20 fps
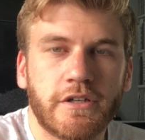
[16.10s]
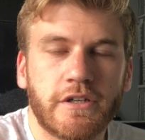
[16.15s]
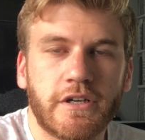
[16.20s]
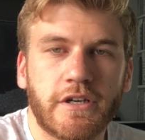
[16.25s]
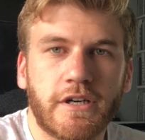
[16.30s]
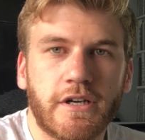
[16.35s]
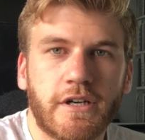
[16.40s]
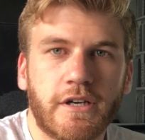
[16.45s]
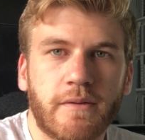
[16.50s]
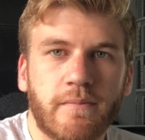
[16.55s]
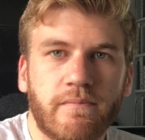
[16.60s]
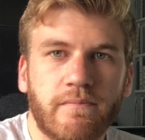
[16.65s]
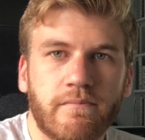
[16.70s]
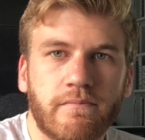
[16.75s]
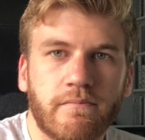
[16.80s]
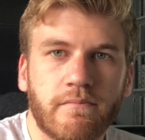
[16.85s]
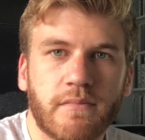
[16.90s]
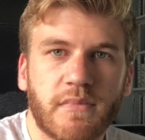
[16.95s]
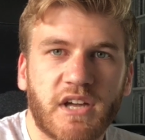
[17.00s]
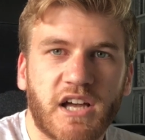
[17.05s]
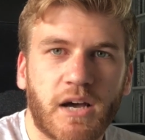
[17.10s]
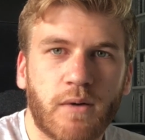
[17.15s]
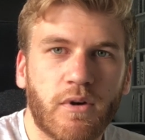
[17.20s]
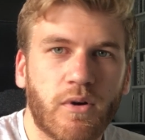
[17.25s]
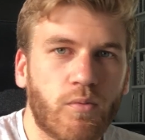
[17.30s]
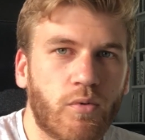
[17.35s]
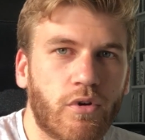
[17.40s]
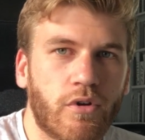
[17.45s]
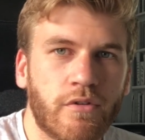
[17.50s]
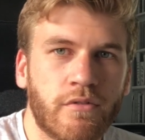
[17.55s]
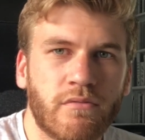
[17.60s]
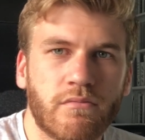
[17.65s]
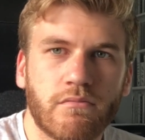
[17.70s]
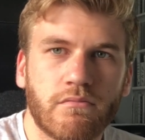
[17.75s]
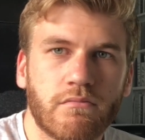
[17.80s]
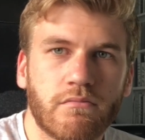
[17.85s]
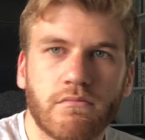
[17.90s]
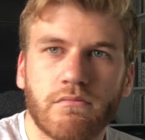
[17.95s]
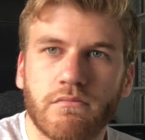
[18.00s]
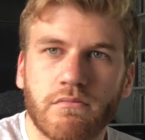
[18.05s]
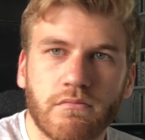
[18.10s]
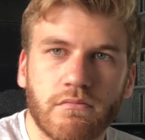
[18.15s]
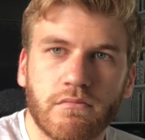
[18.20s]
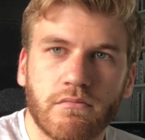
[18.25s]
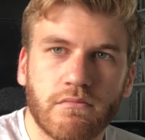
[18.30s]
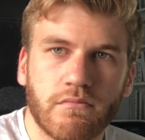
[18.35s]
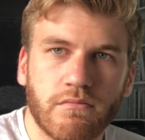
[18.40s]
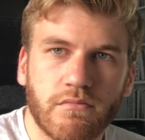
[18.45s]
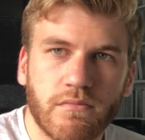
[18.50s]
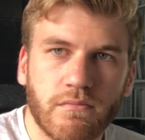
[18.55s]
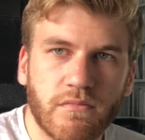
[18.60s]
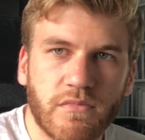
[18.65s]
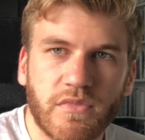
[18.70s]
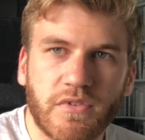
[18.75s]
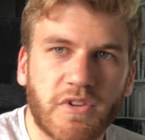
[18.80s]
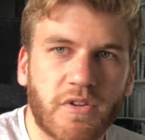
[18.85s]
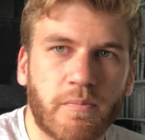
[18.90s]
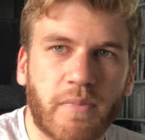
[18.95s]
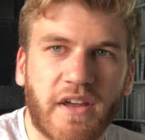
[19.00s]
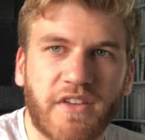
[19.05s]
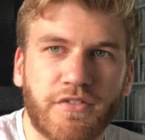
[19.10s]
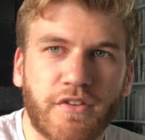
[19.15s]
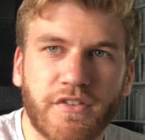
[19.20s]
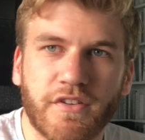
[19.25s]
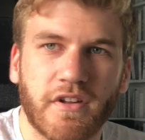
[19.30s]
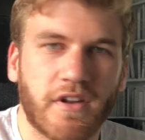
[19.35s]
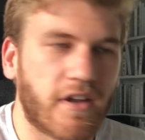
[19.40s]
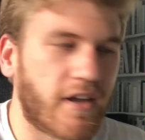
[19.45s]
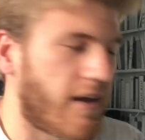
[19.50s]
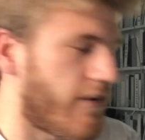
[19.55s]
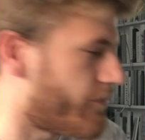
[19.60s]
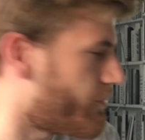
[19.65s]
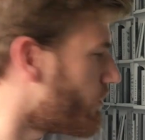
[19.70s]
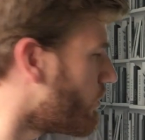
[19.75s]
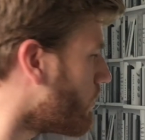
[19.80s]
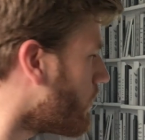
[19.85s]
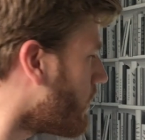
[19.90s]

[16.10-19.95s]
how I want. It's the best it's going to get for a